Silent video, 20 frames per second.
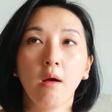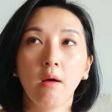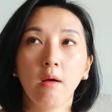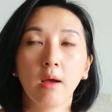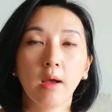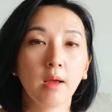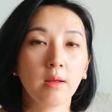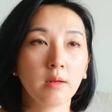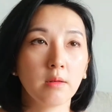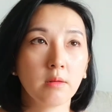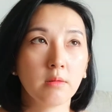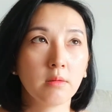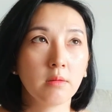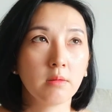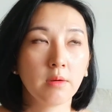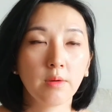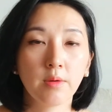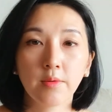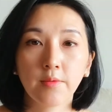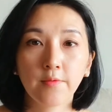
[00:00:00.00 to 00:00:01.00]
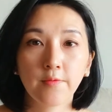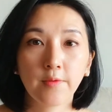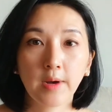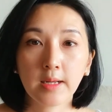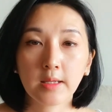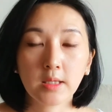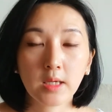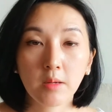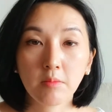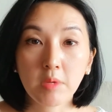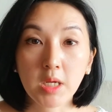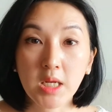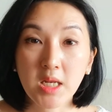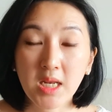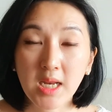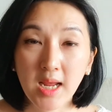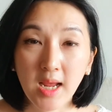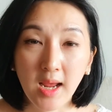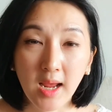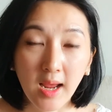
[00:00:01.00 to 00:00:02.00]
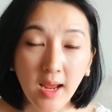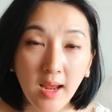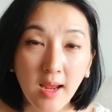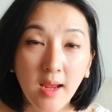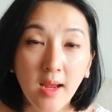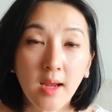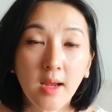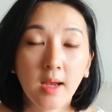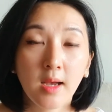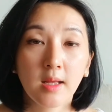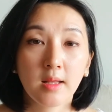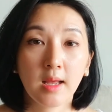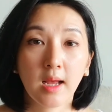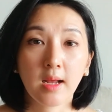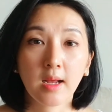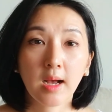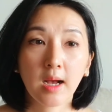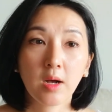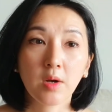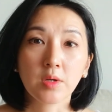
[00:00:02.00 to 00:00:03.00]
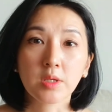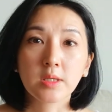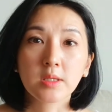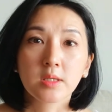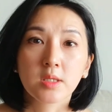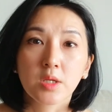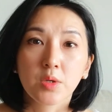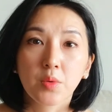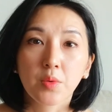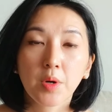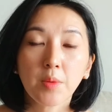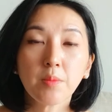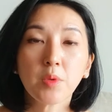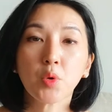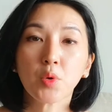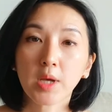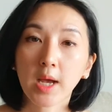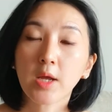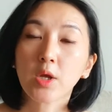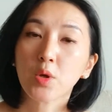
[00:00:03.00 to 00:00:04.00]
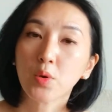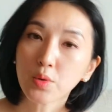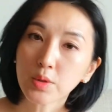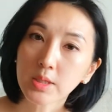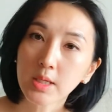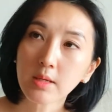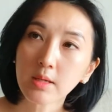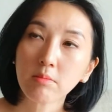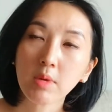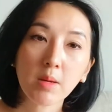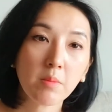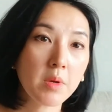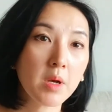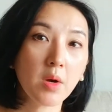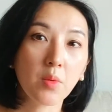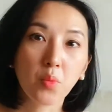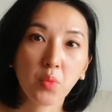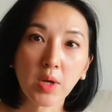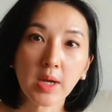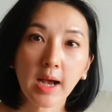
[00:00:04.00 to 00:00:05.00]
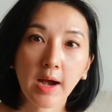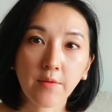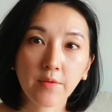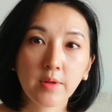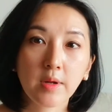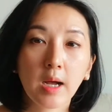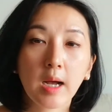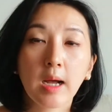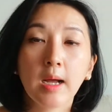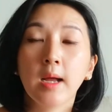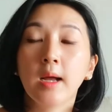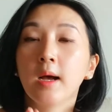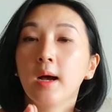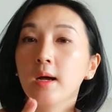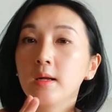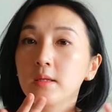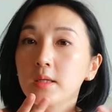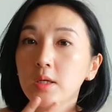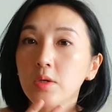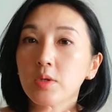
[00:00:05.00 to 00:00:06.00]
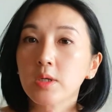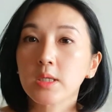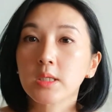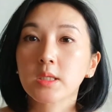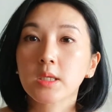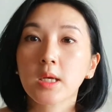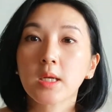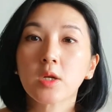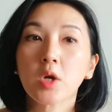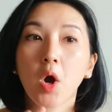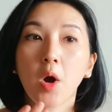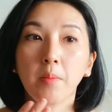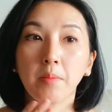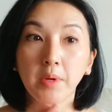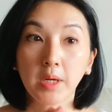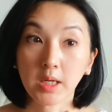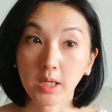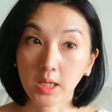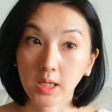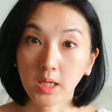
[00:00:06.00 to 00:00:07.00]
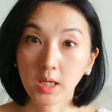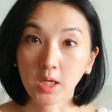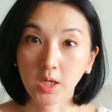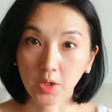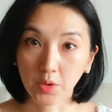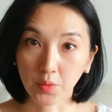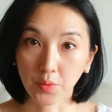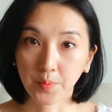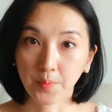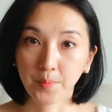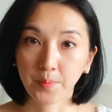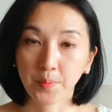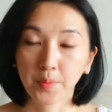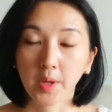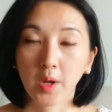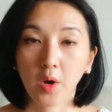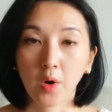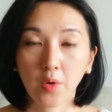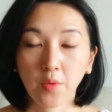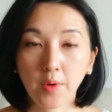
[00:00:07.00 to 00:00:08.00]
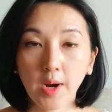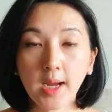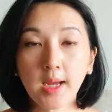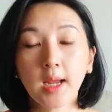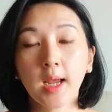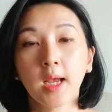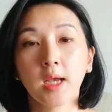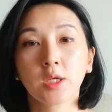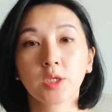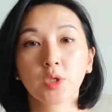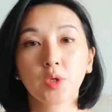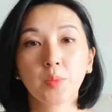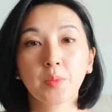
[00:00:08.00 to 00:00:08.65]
and vitamin A, that kind of serum. You can use it maybe a week after, until the skin completely healed. All right. So